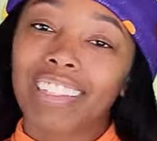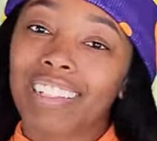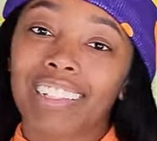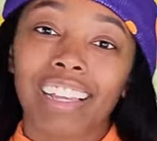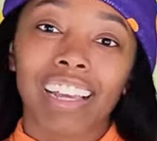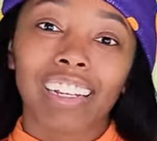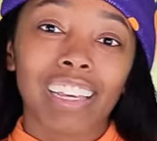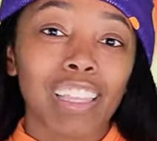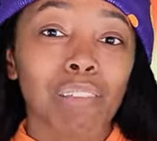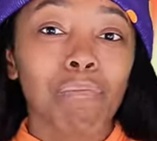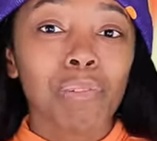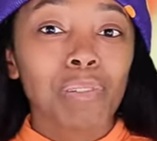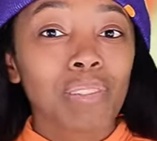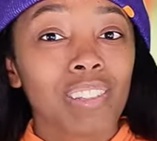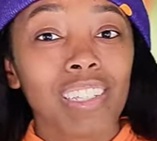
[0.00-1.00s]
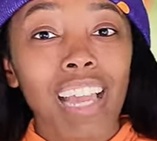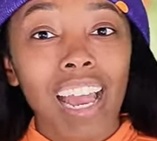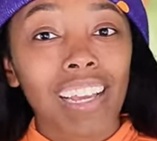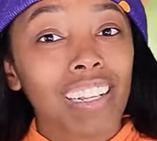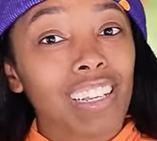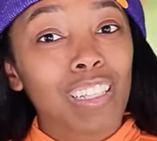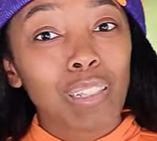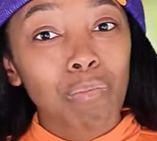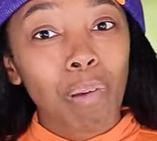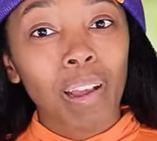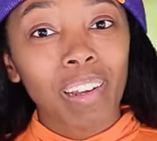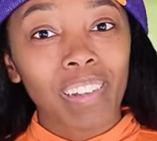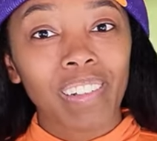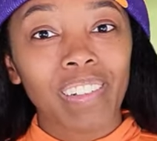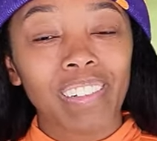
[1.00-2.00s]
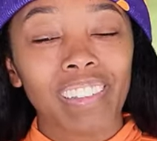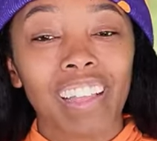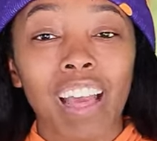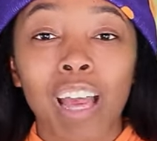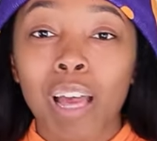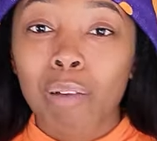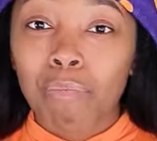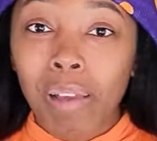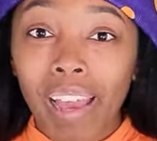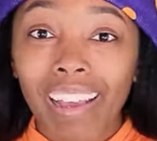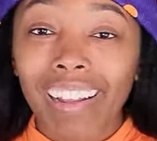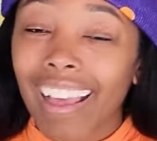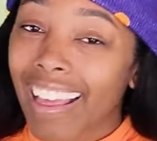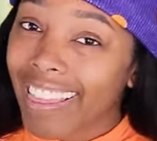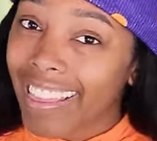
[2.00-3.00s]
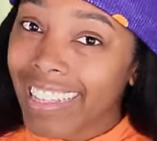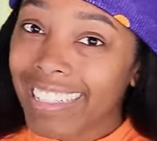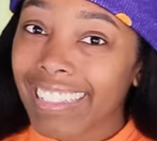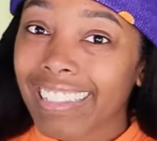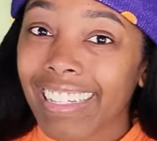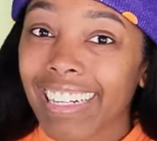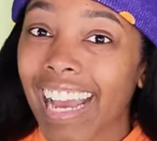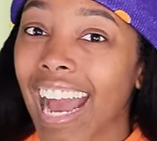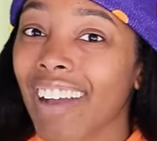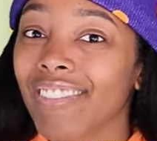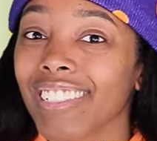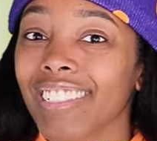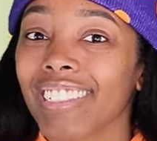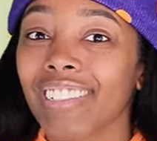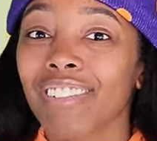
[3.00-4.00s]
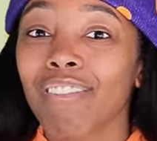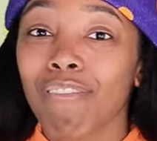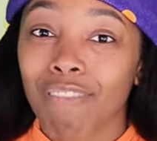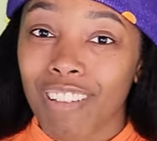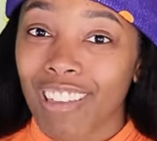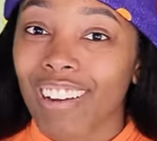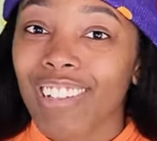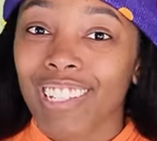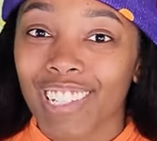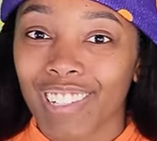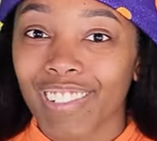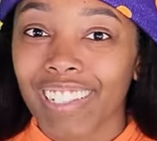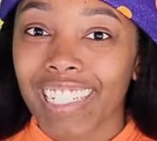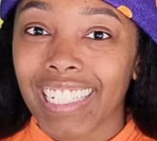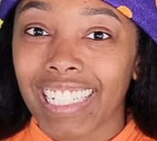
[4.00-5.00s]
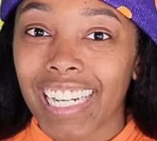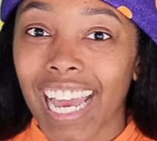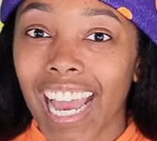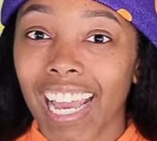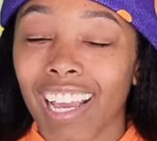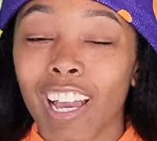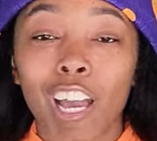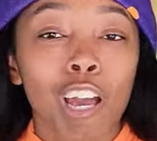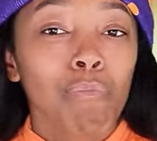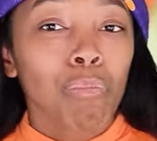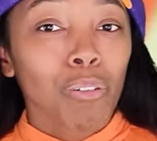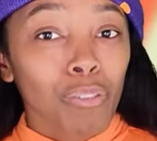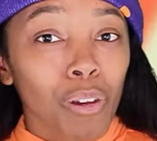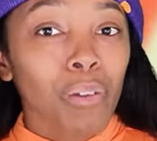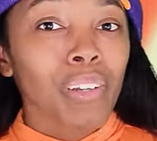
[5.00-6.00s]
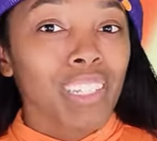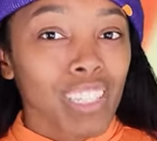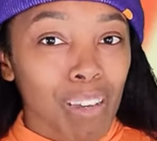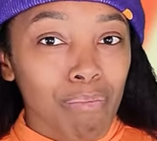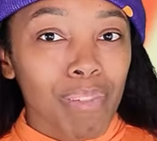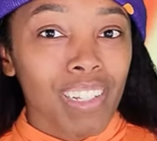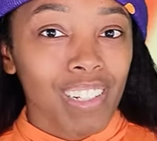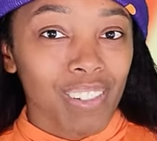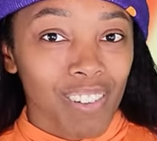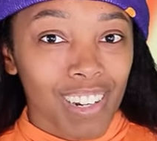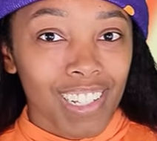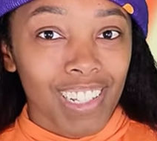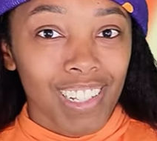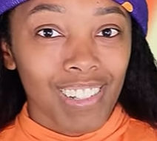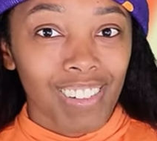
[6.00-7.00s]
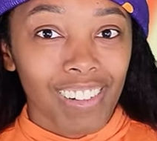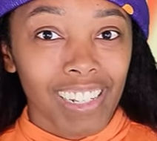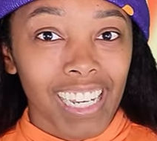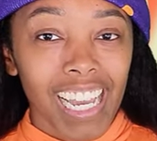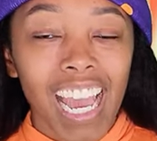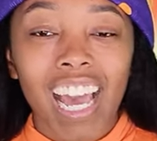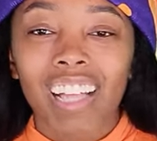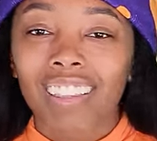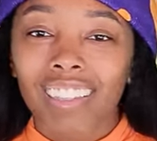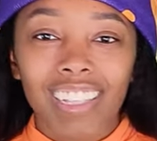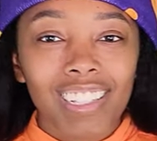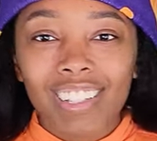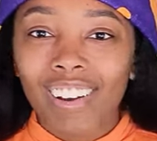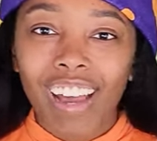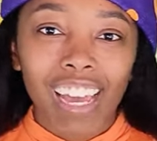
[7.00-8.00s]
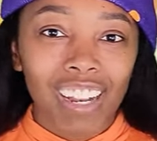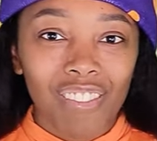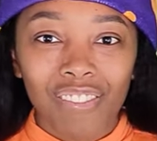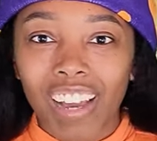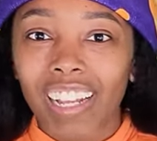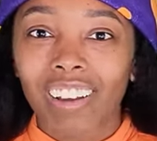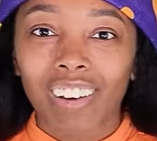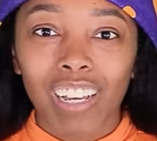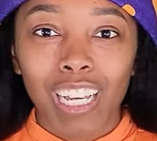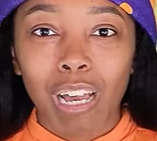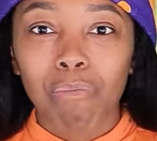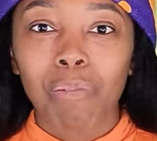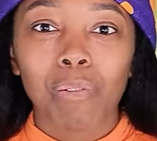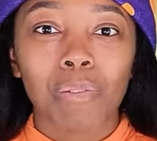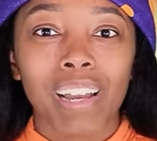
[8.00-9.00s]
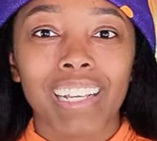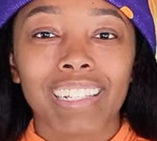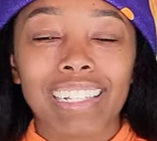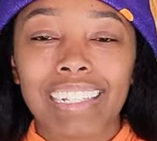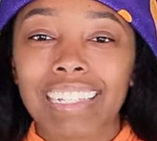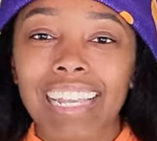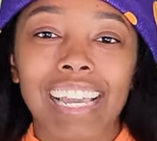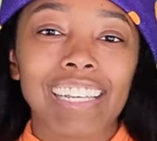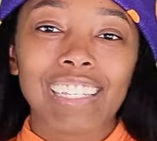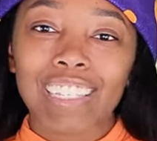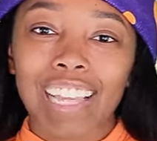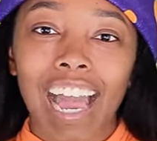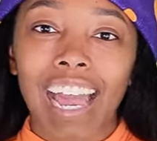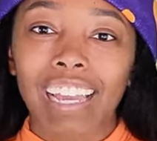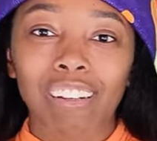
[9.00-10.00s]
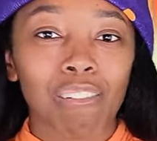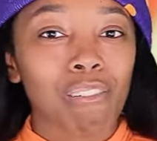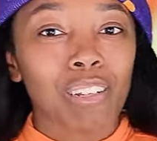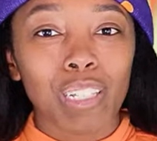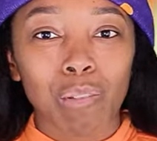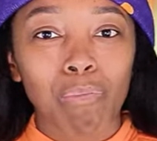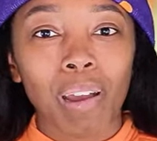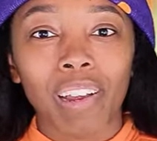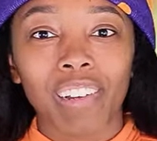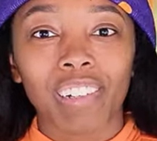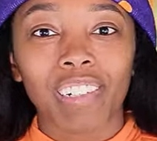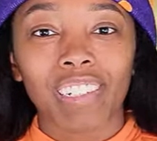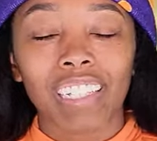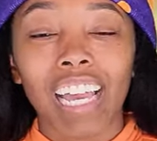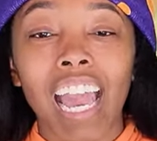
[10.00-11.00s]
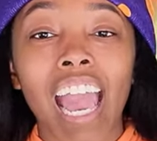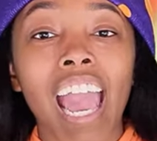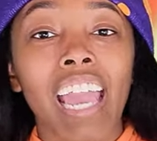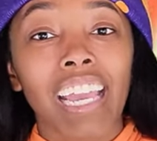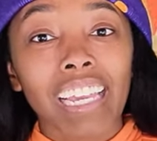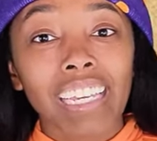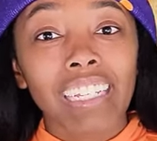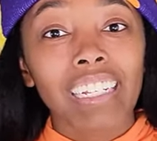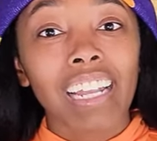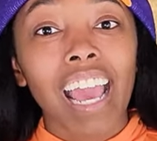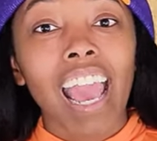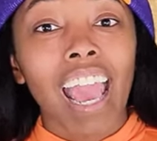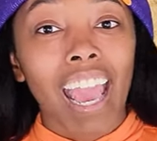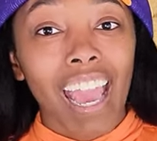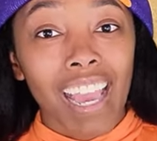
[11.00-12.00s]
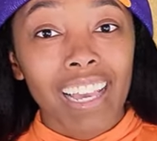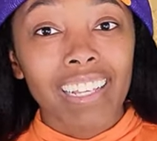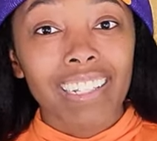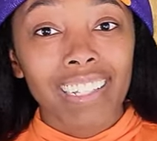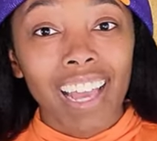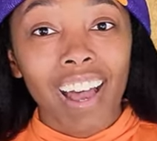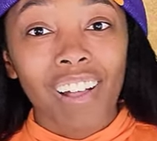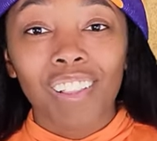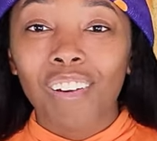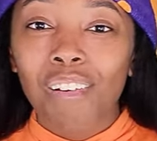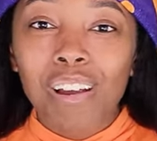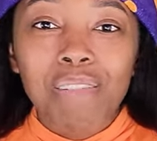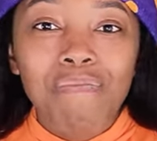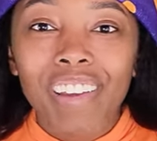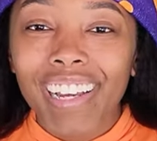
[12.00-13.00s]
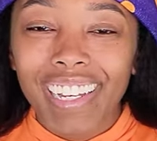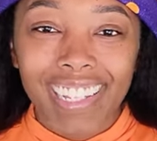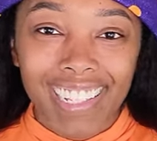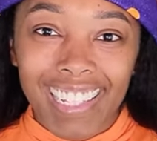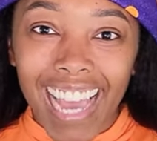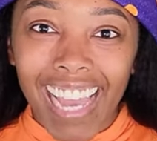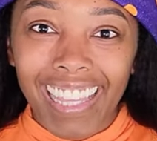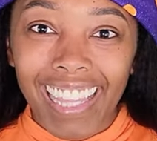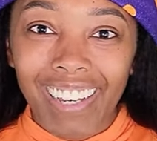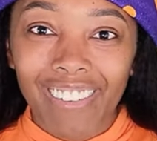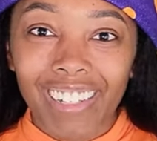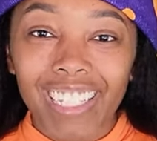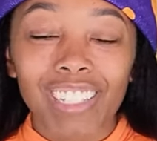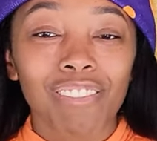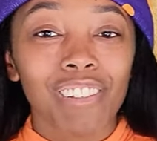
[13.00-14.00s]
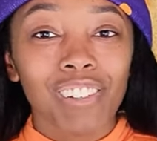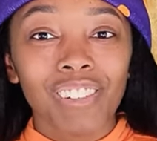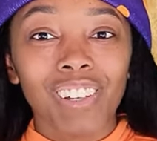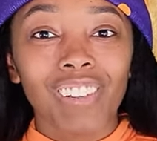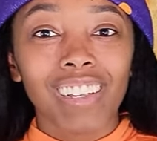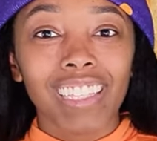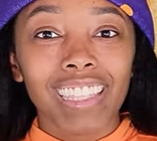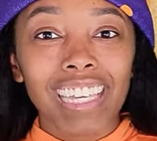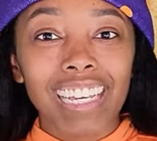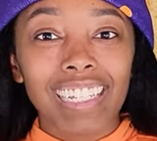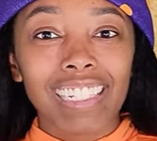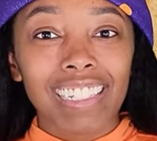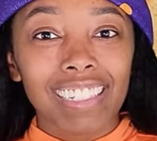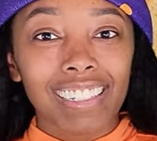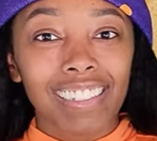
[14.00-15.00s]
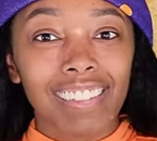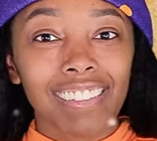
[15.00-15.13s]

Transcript: the sun and the moon shine and sparkle. But this is gonna have to do with our story today. Before we jump into our story, let's go ahead and find out a couple ways to say shine or sparkle. In A S L or American Sign Language, we would go like this,